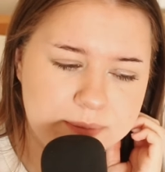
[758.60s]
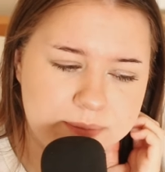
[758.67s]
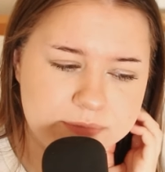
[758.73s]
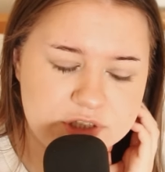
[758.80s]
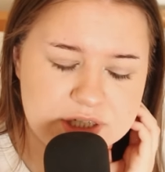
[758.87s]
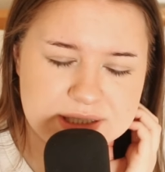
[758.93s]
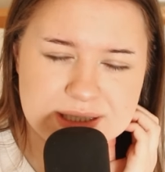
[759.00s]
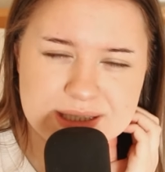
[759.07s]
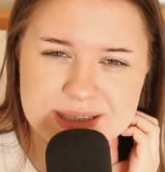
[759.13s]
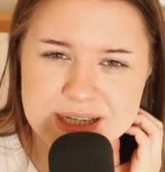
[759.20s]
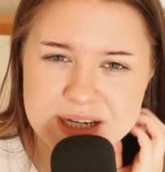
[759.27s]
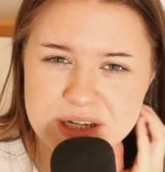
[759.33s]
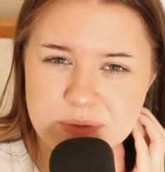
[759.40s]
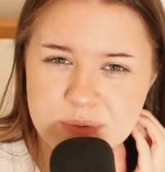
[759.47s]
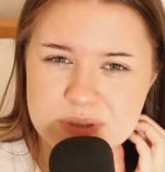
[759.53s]
Jessica's
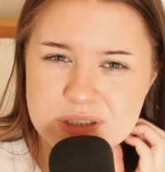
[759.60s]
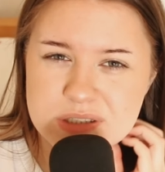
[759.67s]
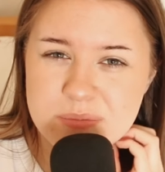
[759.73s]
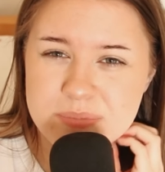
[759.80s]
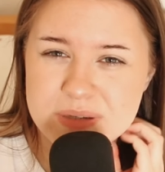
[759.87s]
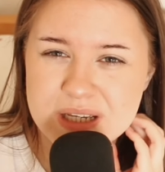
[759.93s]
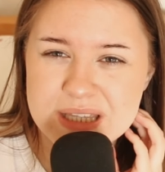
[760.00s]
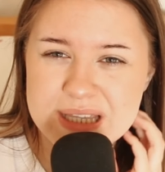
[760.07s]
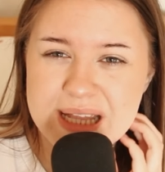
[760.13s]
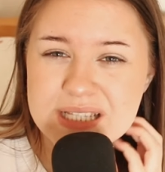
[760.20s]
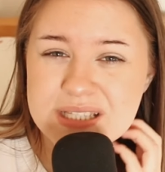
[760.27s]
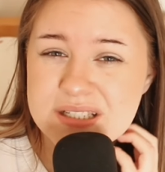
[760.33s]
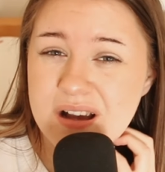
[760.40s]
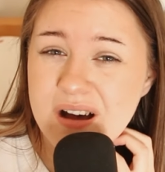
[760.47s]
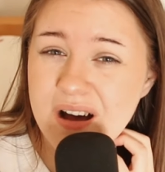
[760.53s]
killer was going to be at that
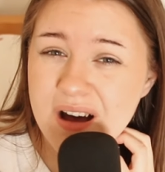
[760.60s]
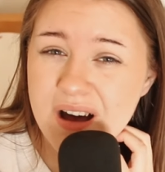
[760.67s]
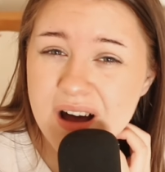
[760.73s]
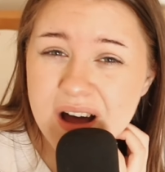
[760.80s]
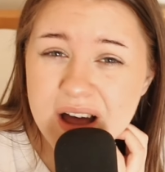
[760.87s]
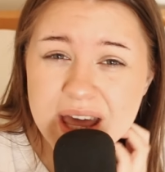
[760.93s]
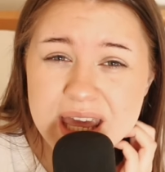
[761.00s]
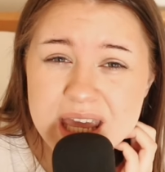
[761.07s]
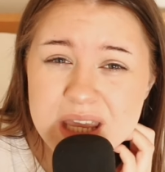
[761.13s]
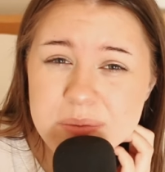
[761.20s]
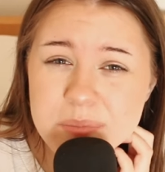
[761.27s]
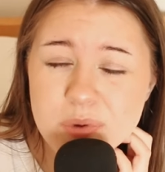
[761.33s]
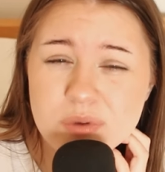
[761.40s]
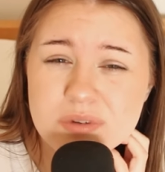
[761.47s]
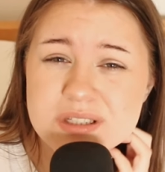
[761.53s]

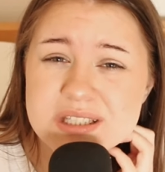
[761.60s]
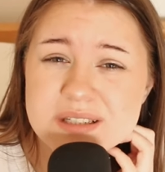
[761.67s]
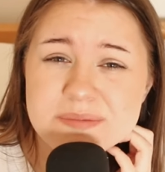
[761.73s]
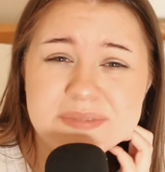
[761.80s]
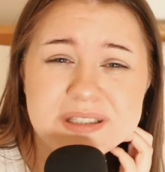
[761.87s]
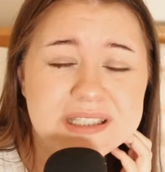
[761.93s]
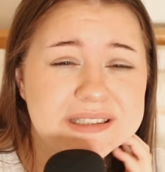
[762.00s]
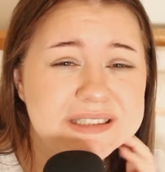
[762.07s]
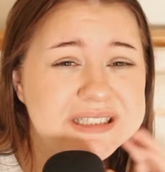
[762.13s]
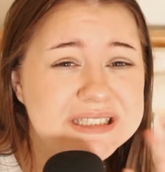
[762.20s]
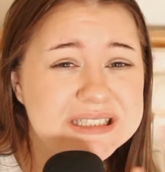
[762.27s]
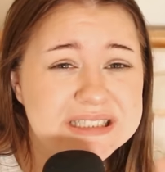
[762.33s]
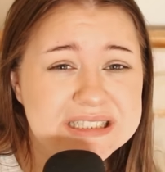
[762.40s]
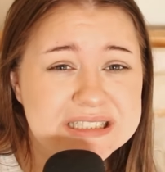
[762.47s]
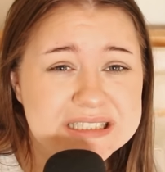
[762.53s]
time or something like
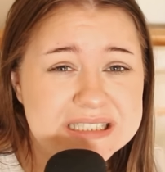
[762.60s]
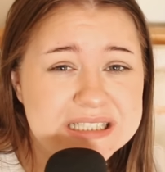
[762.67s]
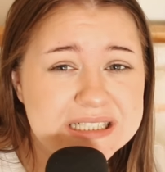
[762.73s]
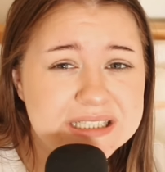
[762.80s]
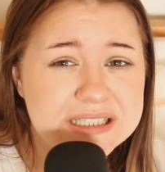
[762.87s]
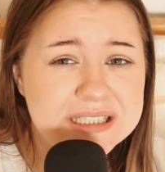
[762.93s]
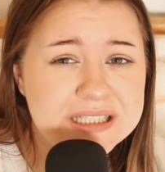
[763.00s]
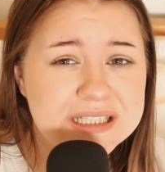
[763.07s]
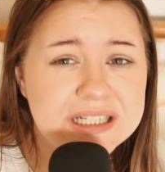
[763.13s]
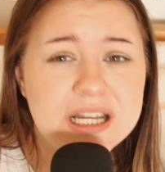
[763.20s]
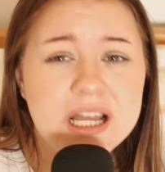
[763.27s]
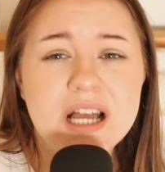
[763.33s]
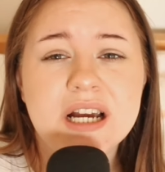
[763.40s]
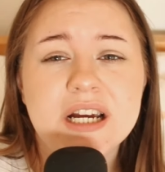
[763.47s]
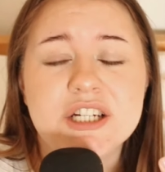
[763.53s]
that.
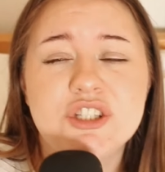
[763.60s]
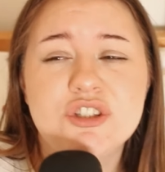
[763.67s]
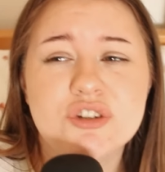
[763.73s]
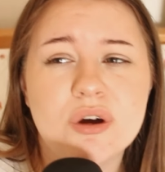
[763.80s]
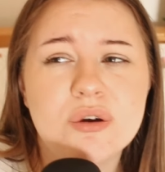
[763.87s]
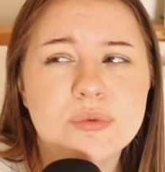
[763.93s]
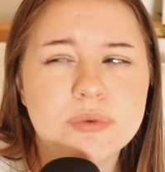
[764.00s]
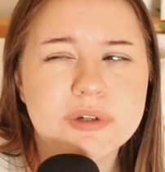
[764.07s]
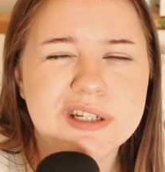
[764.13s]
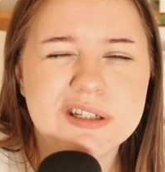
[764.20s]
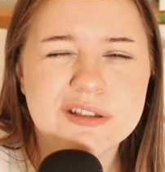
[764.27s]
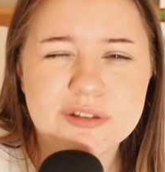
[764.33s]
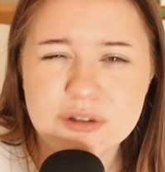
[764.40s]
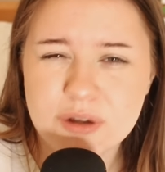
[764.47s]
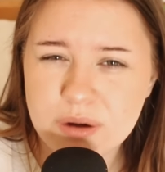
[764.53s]
I don't really
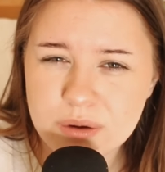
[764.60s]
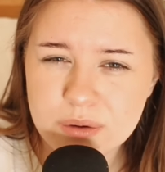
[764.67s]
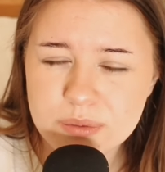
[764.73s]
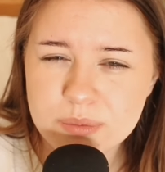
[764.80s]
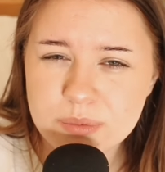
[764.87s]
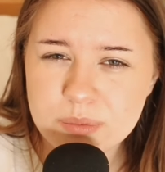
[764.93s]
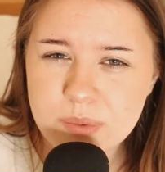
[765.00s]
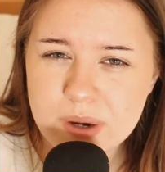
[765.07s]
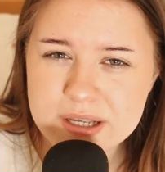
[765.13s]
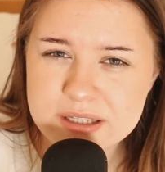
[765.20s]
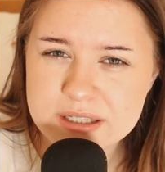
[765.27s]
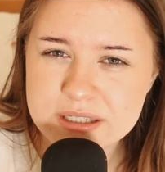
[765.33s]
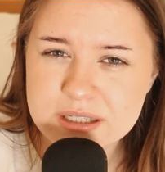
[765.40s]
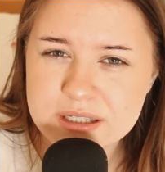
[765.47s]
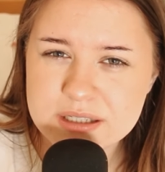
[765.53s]
know
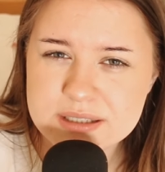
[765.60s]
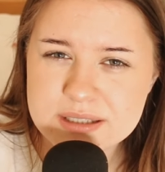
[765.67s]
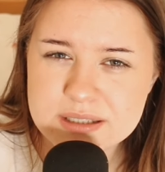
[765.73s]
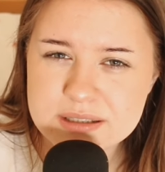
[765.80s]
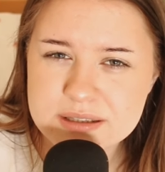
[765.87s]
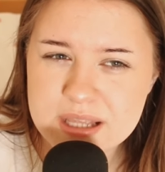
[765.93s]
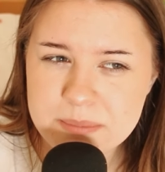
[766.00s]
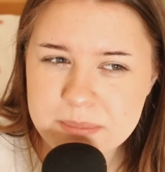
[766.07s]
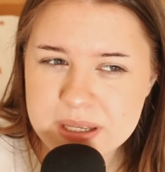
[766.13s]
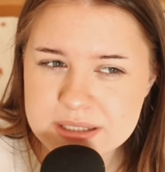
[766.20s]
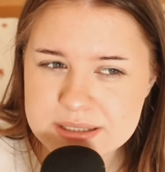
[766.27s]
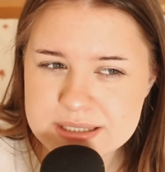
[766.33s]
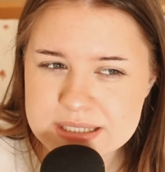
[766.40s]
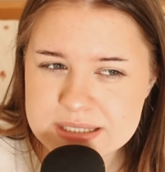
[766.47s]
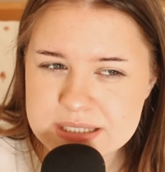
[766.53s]
why they made
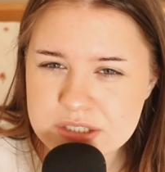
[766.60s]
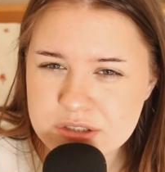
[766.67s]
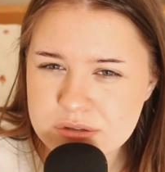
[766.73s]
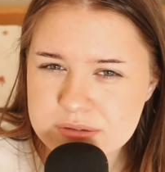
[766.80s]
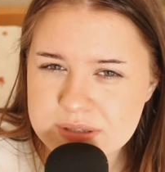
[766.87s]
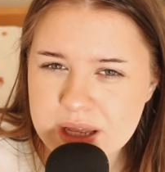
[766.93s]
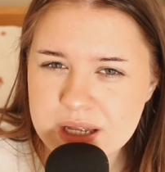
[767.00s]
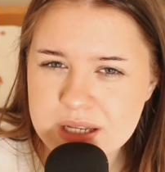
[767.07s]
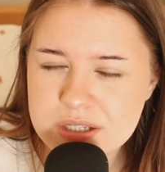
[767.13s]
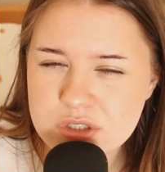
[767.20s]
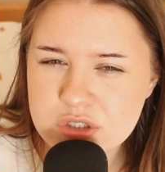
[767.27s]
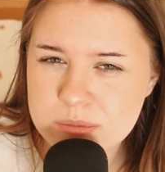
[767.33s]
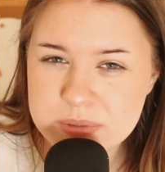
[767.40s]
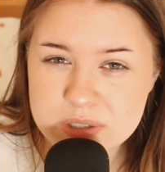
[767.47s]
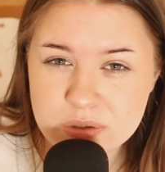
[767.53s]
Cece do that,
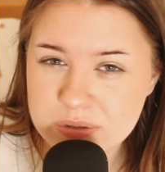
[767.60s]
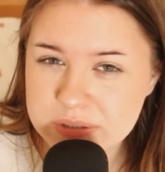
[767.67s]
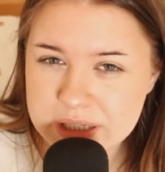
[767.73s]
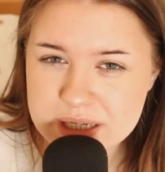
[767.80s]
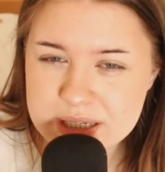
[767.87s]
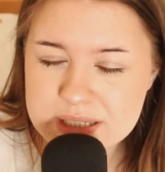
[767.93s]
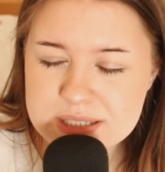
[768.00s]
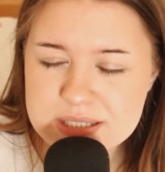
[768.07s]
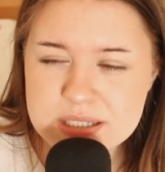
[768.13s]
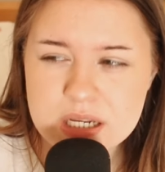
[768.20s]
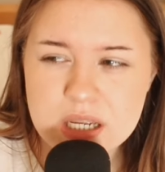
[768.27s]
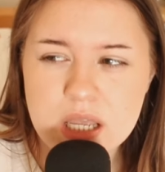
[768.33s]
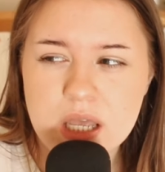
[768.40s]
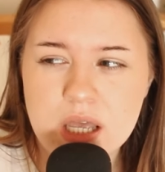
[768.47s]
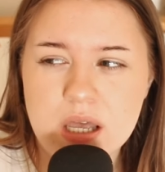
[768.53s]
to be honest.
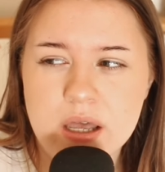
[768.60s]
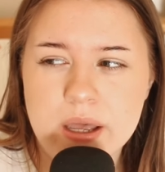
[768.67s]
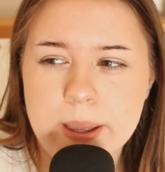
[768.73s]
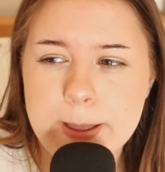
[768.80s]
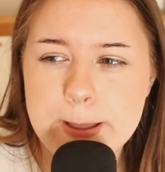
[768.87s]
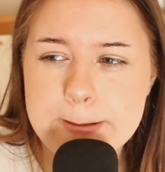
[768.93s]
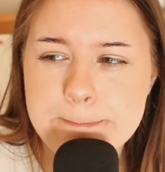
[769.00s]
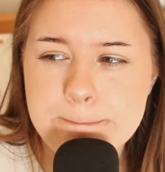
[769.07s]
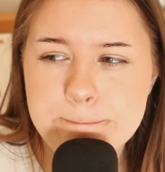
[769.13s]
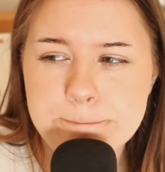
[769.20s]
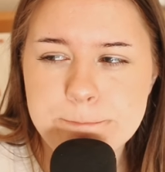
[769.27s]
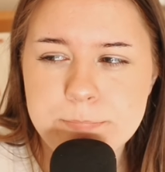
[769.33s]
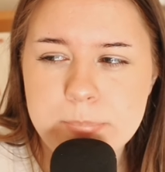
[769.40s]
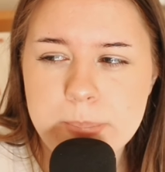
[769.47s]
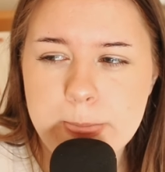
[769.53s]

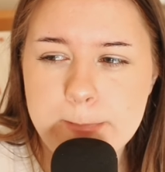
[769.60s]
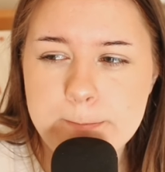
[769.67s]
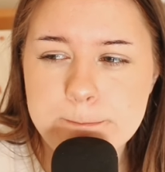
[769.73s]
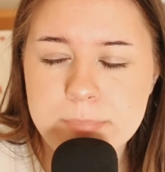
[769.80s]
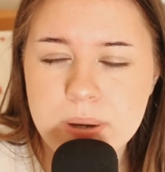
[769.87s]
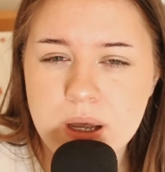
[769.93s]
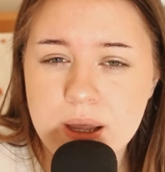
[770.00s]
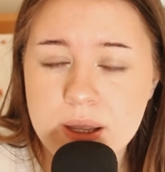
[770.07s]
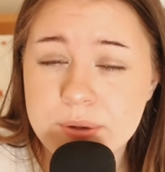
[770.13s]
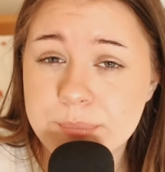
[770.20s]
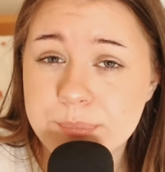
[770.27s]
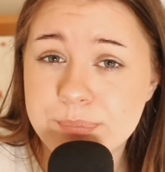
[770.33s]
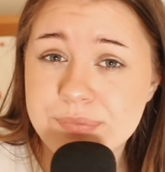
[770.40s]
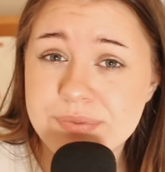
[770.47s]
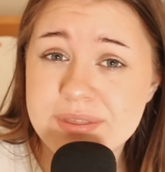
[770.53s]
But
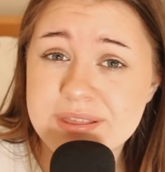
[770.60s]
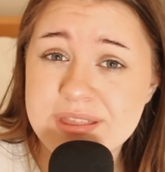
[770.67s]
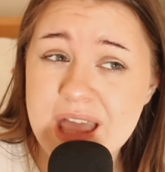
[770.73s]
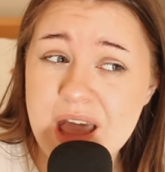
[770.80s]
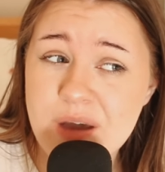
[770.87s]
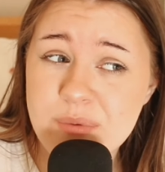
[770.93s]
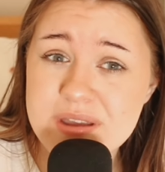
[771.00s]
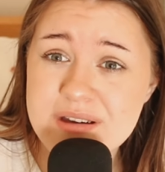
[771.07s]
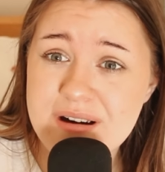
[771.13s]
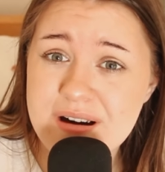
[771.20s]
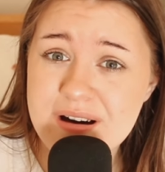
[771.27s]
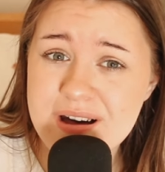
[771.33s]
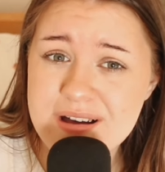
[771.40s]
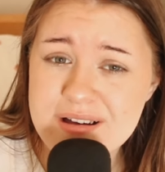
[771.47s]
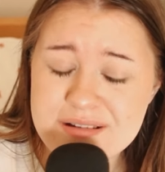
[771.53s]
there we
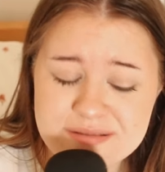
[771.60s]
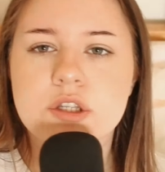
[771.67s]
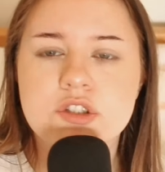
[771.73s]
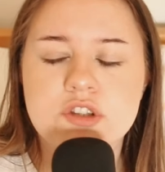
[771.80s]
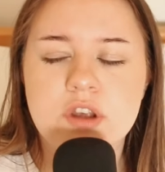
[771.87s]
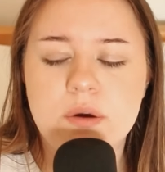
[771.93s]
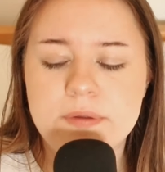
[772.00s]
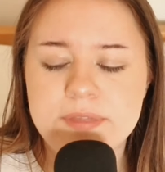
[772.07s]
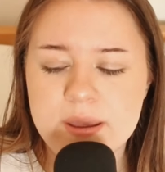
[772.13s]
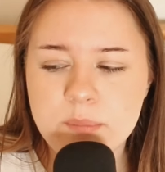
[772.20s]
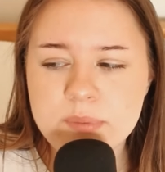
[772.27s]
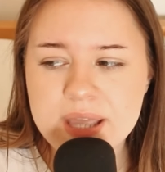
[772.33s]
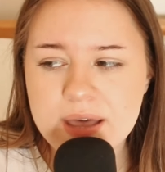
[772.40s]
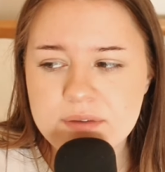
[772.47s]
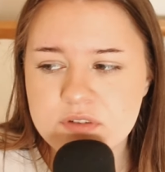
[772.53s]
are. So then
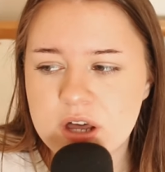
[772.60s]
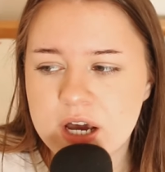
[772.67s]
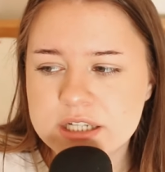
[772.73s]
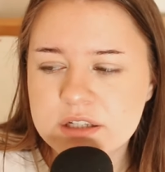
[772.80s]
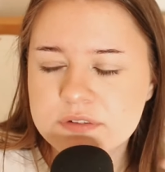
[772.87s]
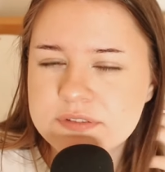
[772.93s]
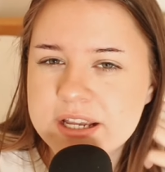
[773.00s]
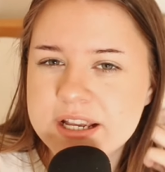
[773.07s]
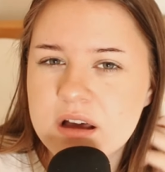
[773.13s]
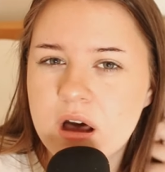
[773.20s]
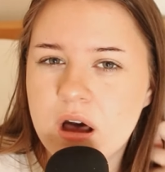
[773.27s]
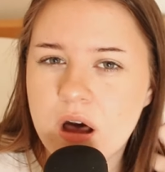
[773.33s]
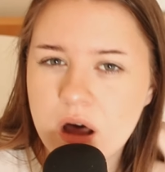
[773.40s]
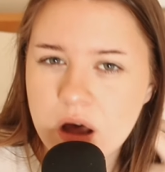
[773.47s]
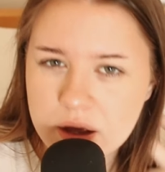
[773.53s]
we have kind of like
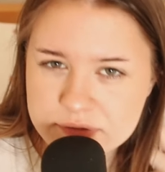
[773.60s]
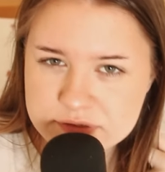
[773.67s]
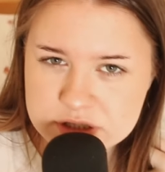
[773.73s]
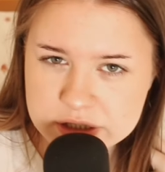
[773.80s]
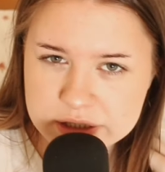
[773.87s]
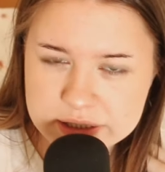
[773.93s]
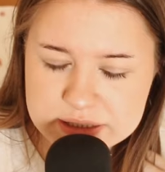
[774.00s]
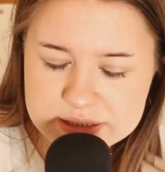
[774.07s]
after her